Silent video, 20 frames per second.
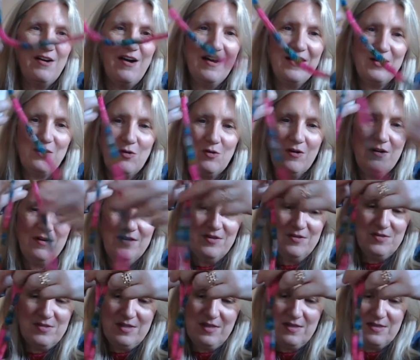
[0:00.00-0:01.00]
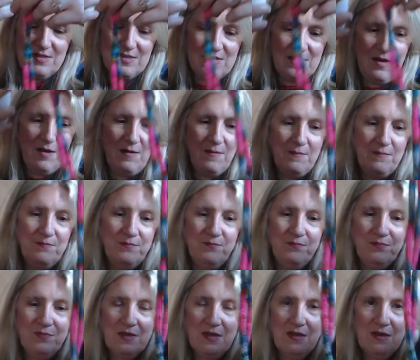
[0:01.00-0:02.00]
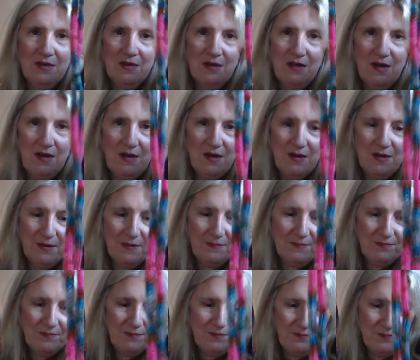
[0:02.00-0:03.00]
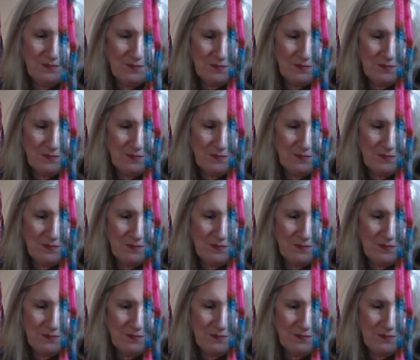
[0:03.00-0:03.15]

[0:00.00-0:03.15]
I-cord using some um,